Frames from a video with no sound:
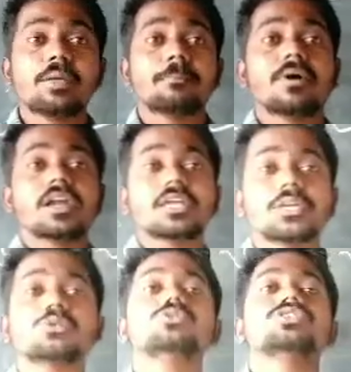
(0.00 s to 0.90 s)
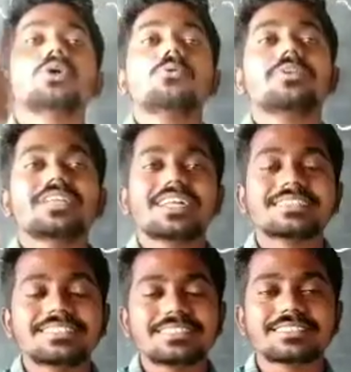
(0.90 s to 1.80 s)
When a body gives out
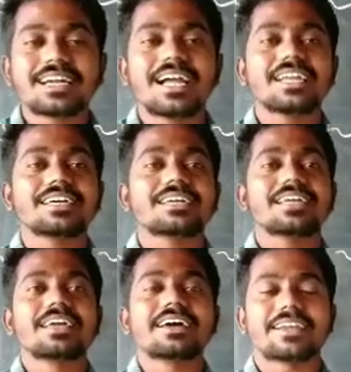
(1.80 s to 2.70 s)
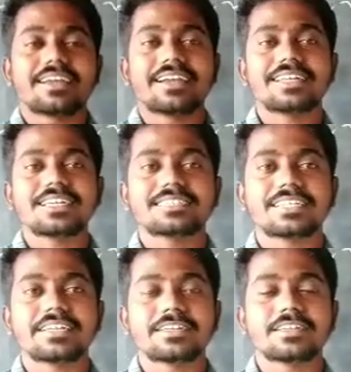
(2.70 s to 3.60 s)
energy is called
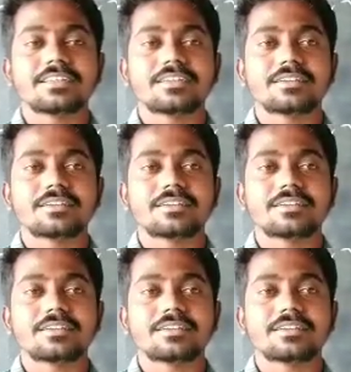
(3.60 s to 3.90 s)
radiation.